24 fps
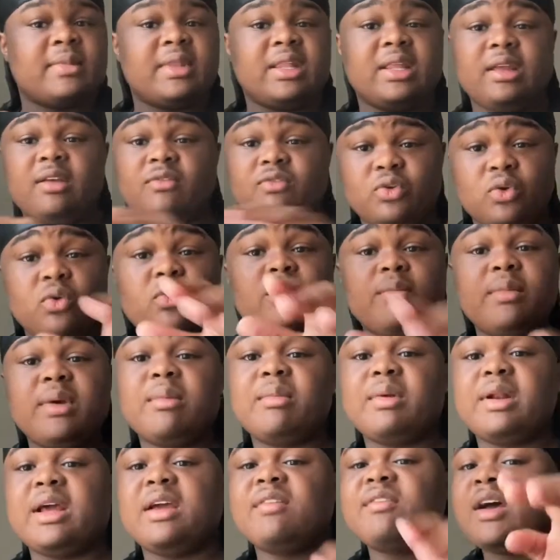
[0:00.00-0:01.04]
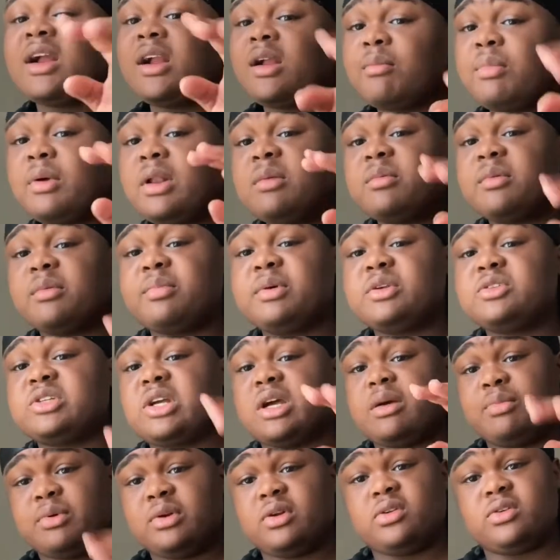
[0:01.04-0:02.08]
If you remember that, if I could pull up a picture I
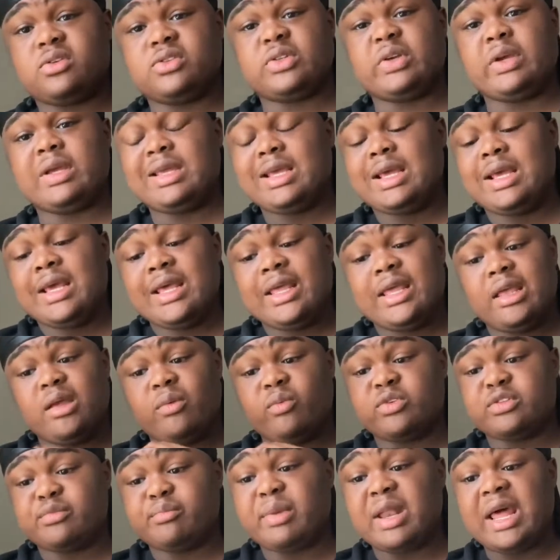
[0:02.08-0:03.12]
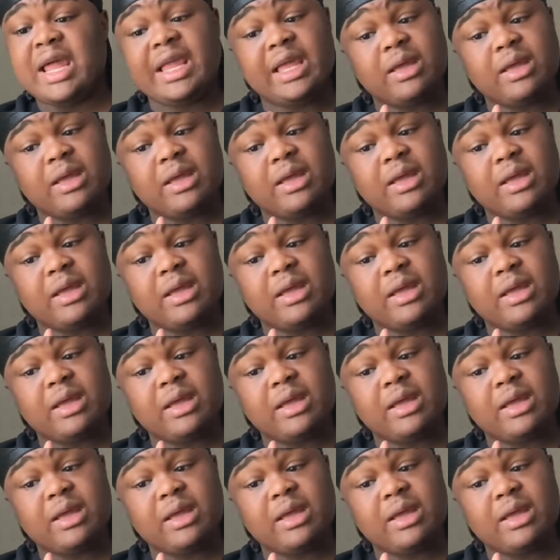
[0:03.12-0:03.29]
put on the screen, it was black.